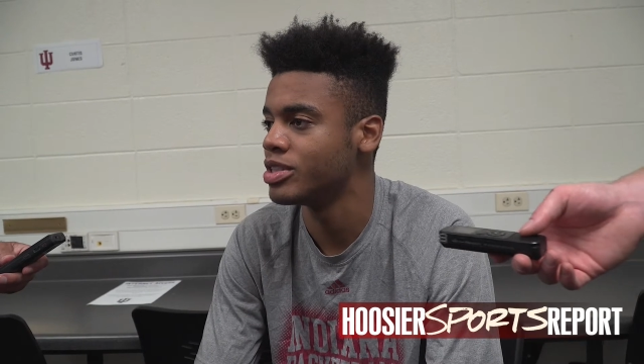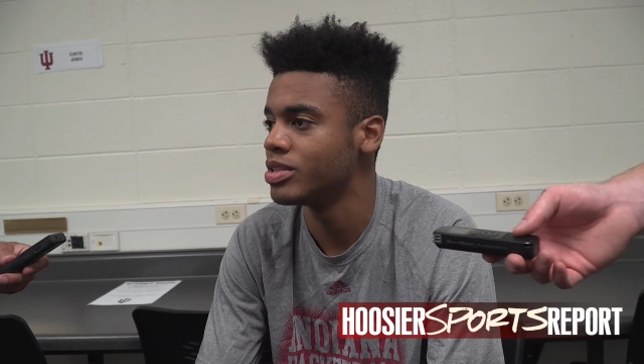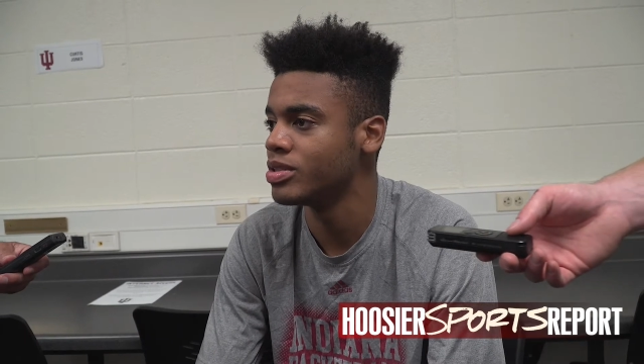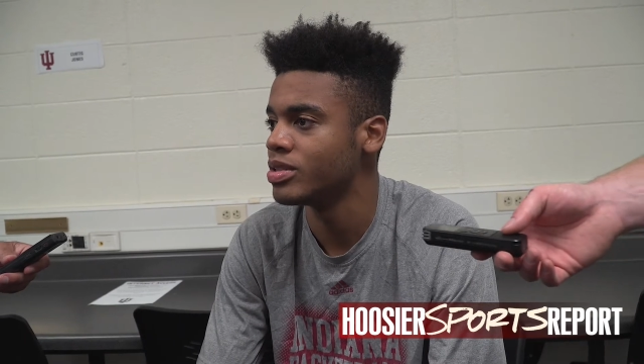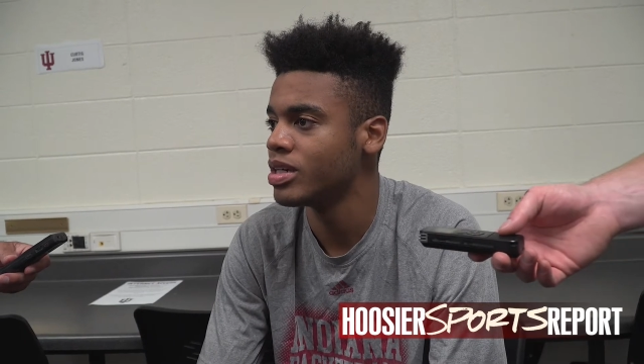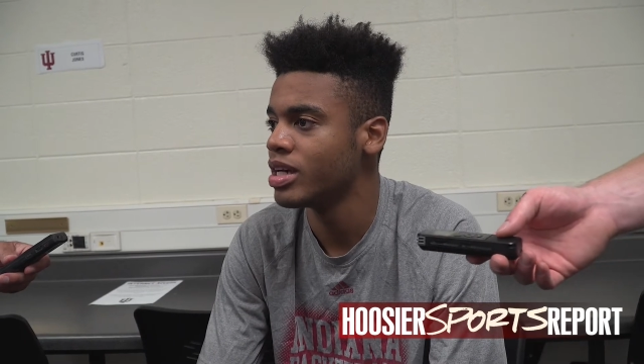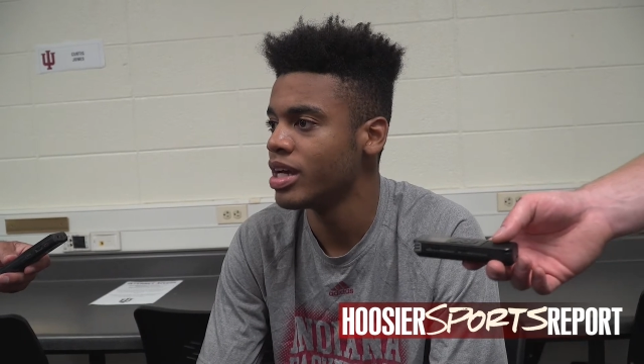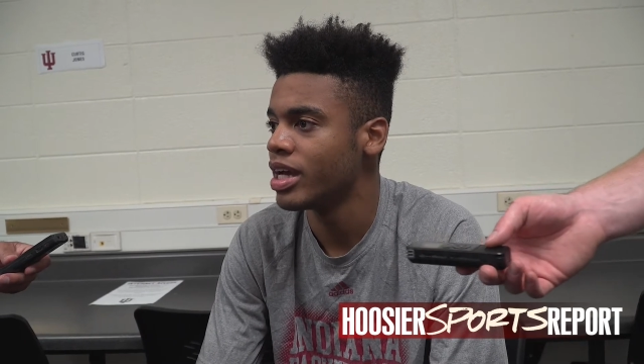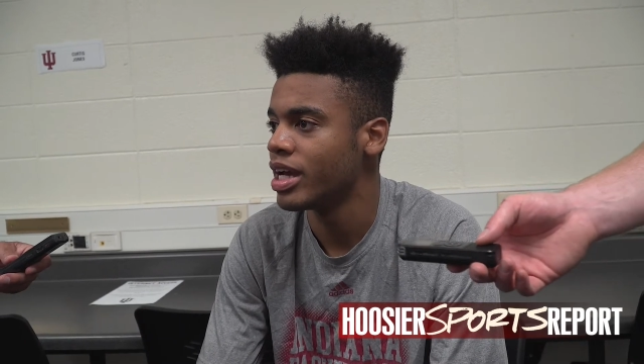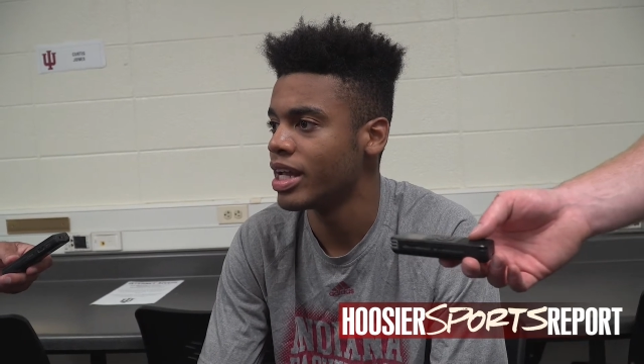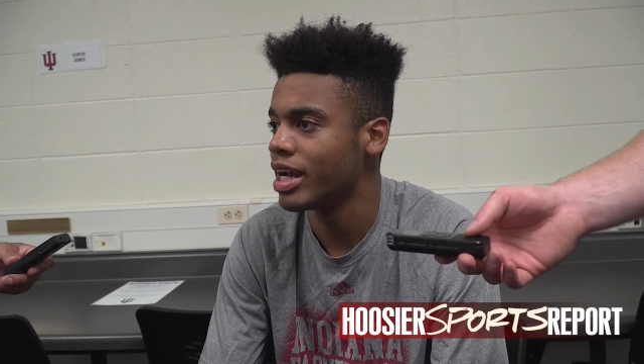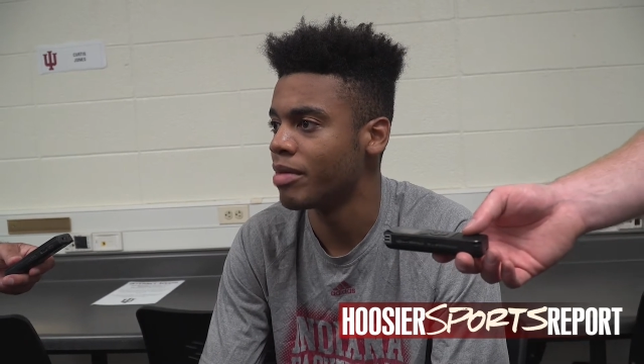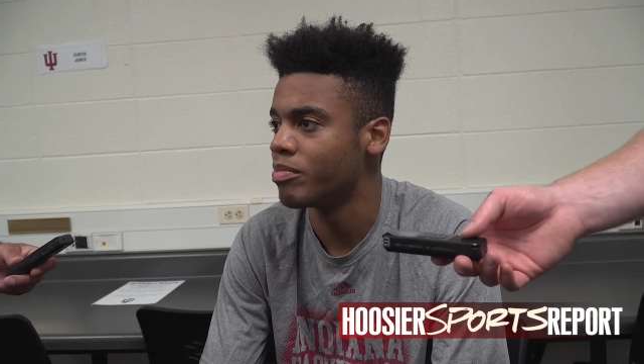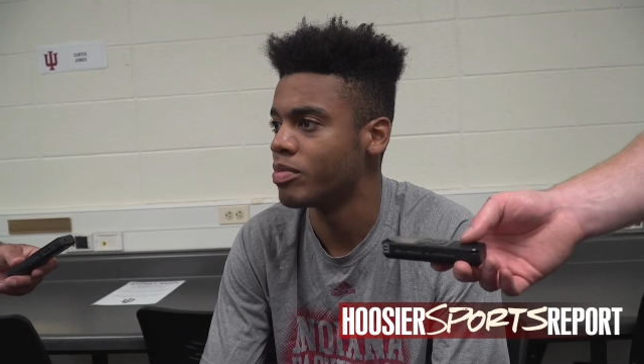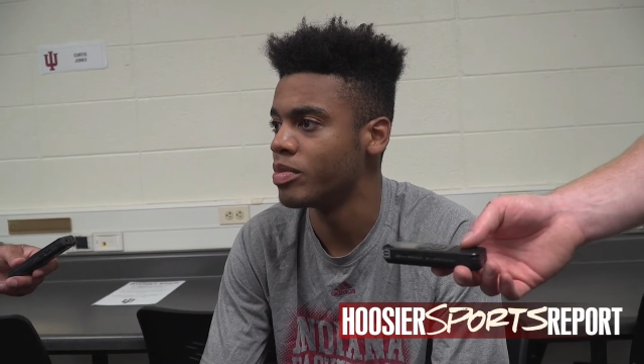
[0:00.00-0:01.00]
to,
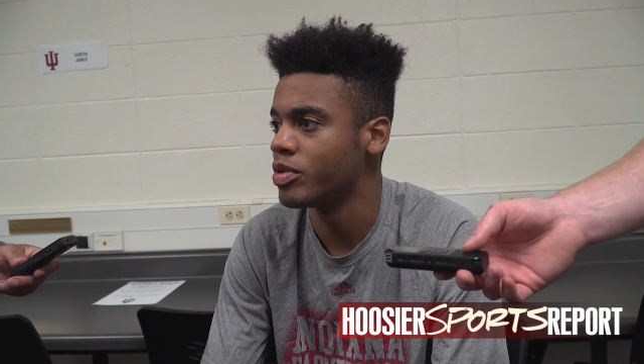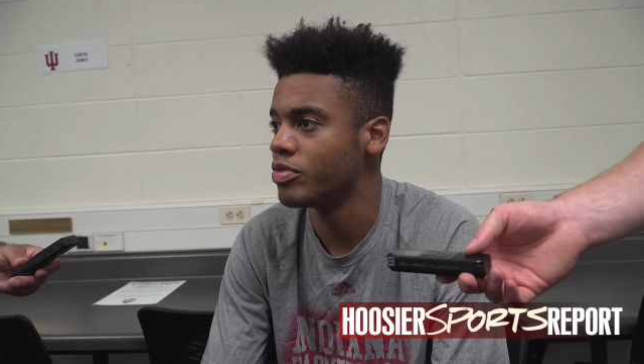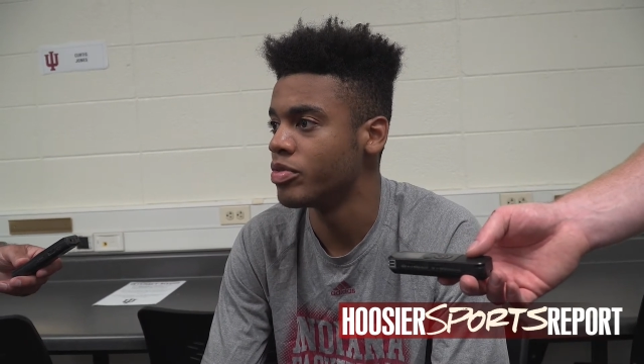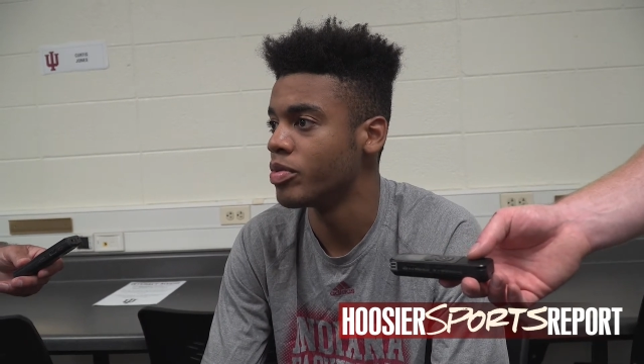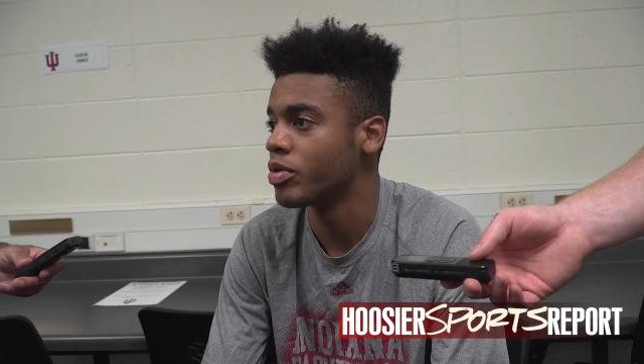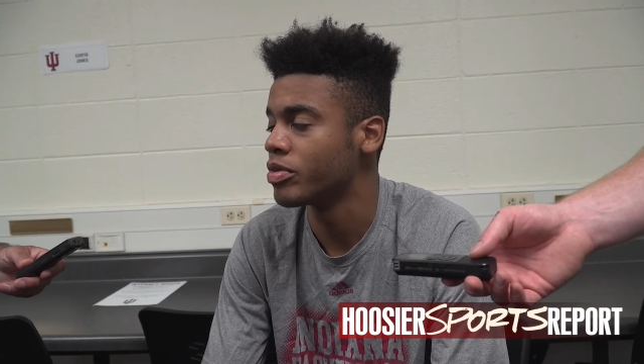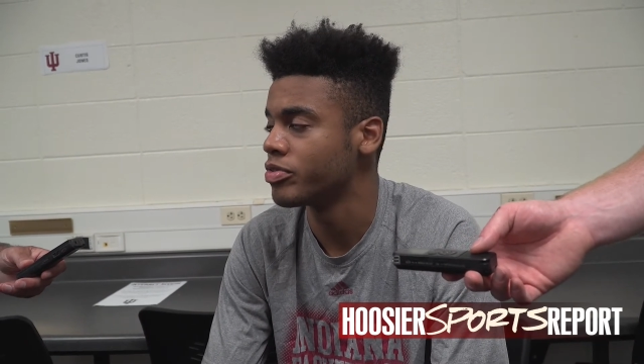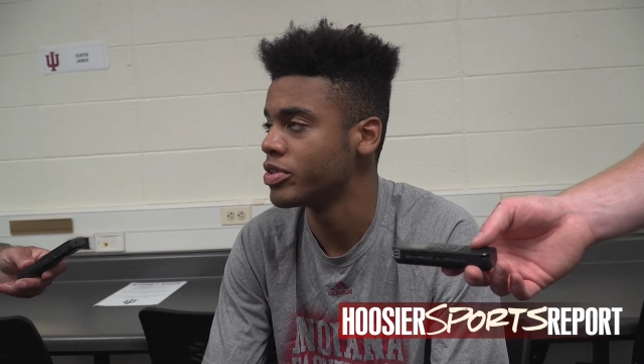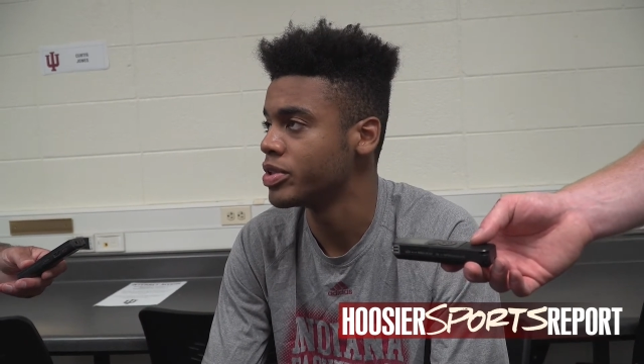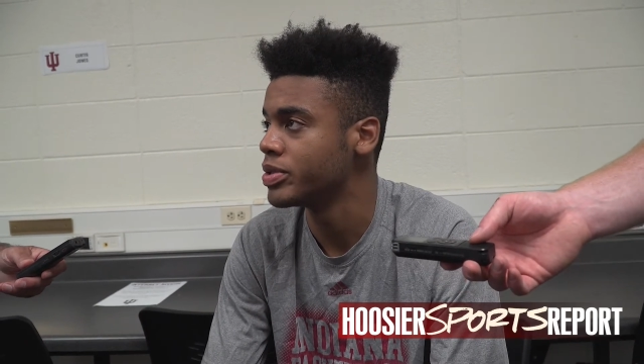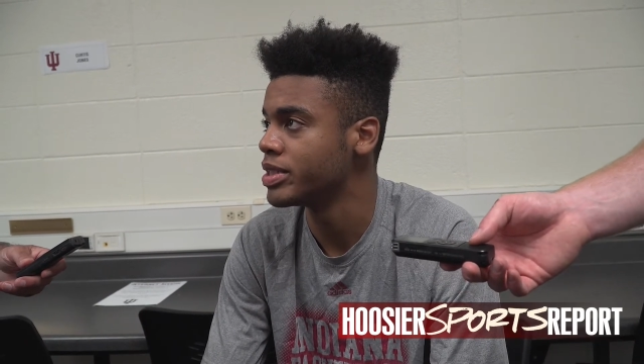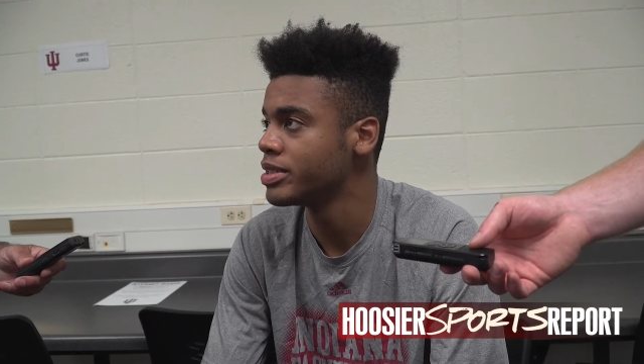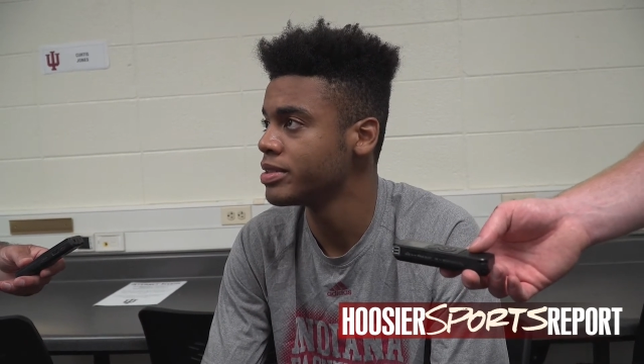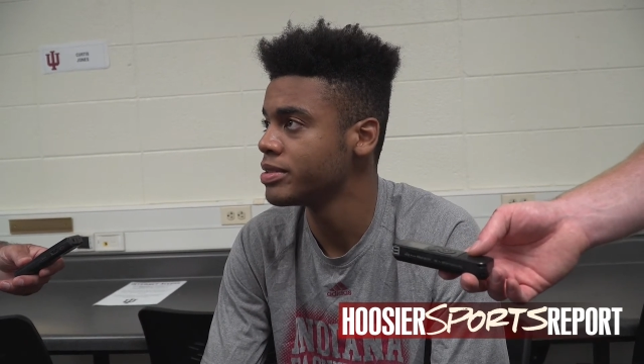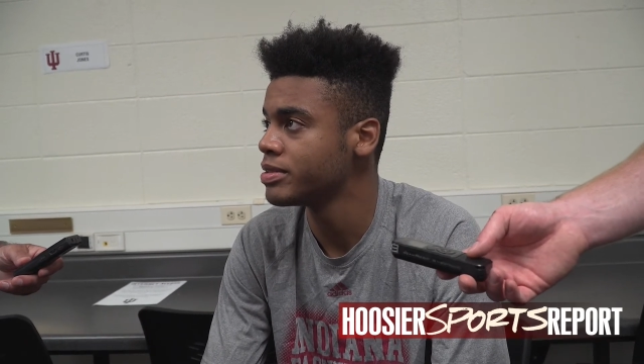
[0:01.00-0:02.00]
and I'm moving more
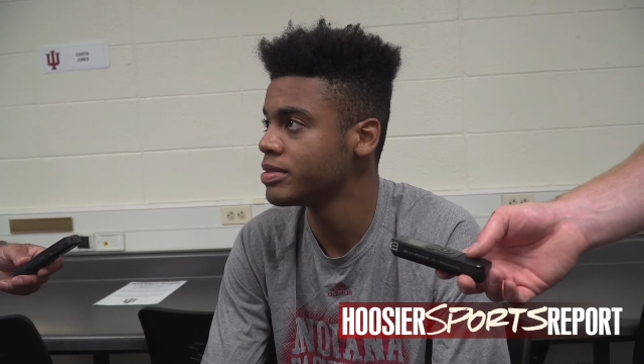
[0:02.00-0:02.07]
fluid.